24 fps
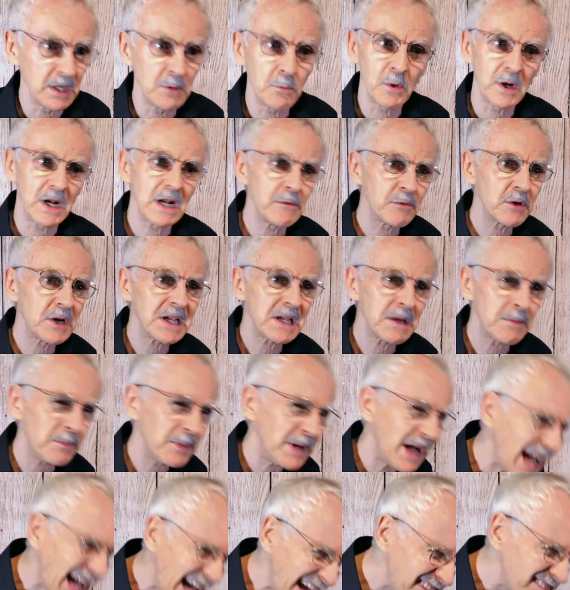in whatever
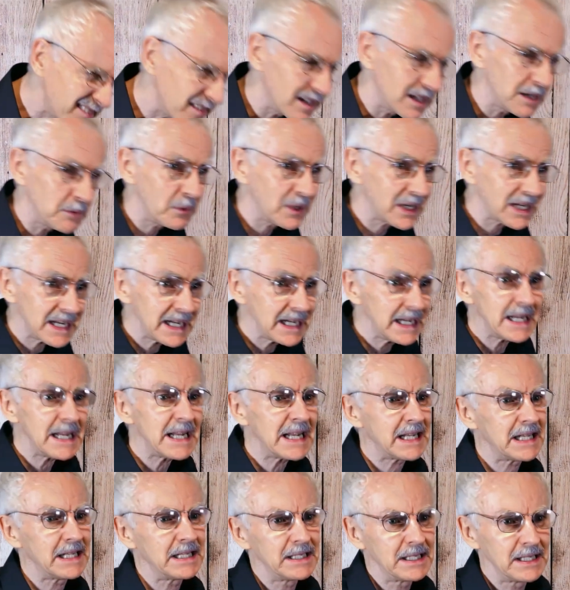capacity we
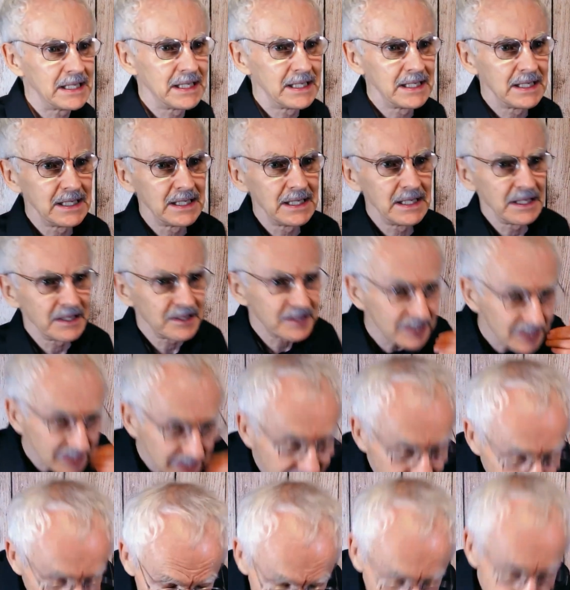can,
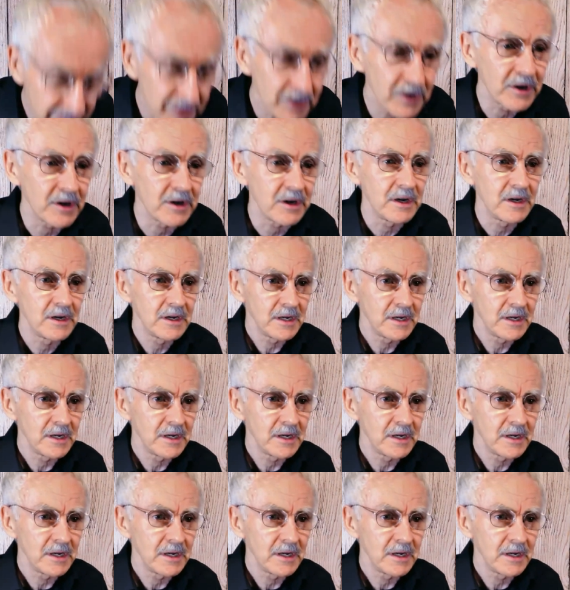together,